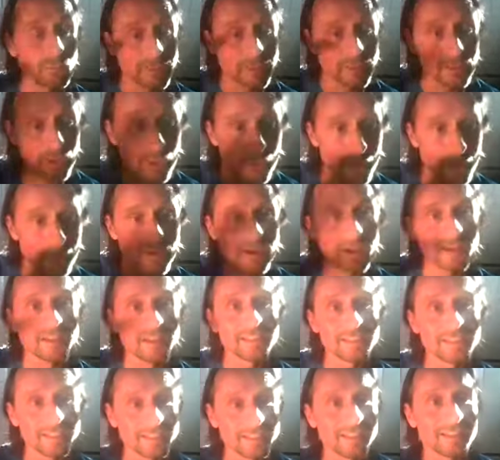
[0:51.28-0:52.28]
be lower
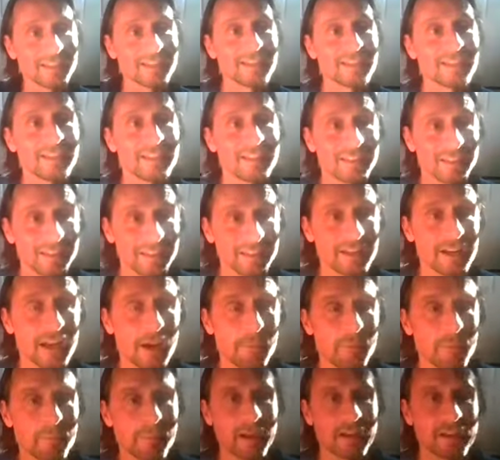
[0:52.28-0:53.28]
body and then
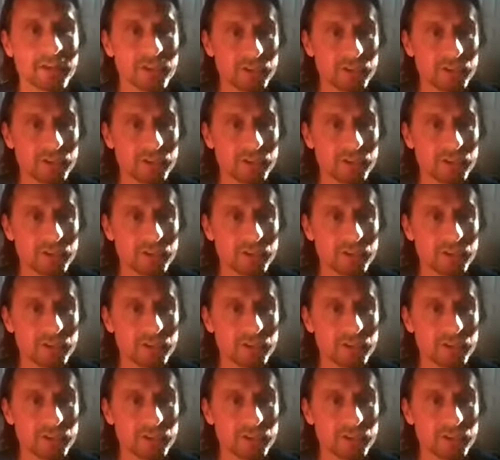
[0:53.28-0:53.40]
upper body,